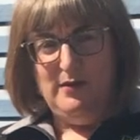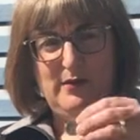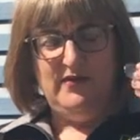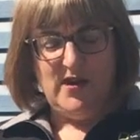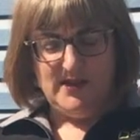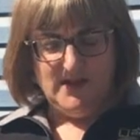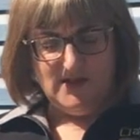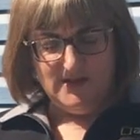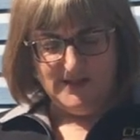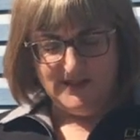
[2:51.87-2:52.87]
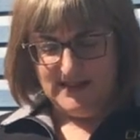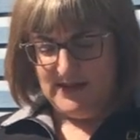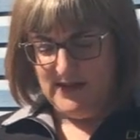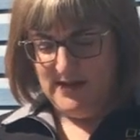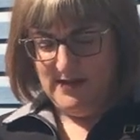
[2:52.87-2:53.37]
We've got nickels,
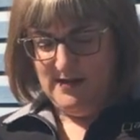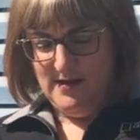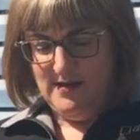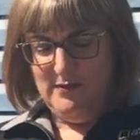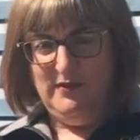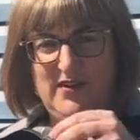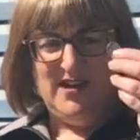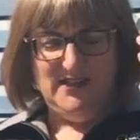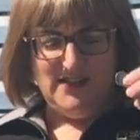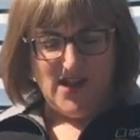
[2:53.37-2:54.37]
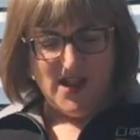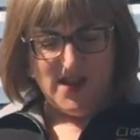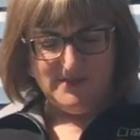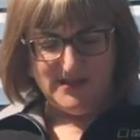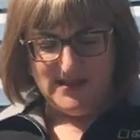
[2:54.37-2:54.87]
we've got
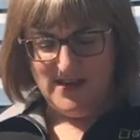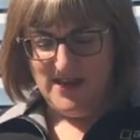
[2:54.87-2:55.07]
dimes,